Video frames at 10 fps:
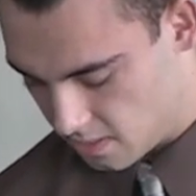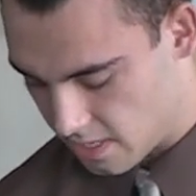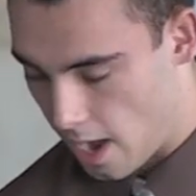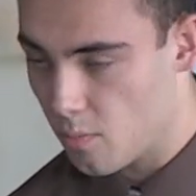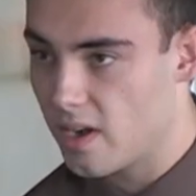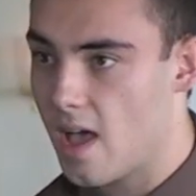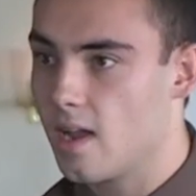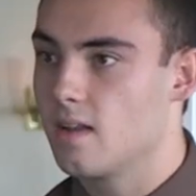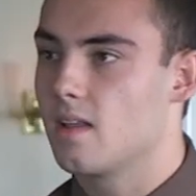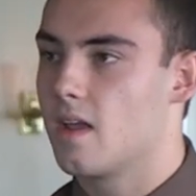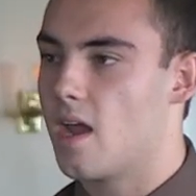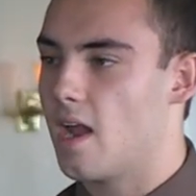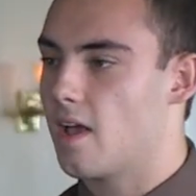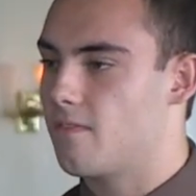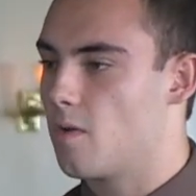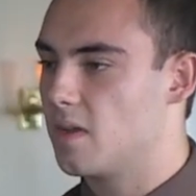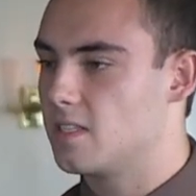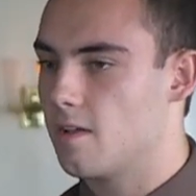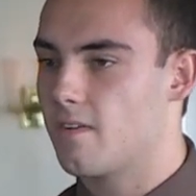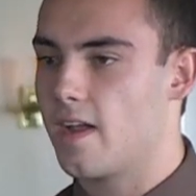Time went on, and I found
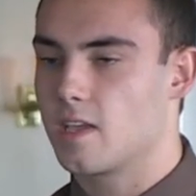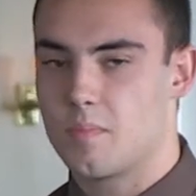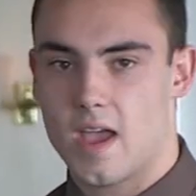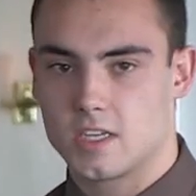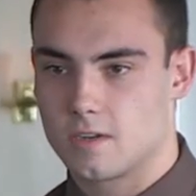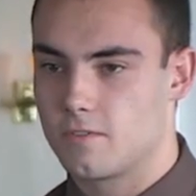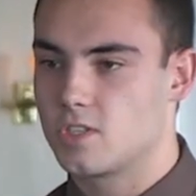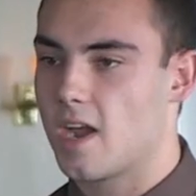myself finding a passion for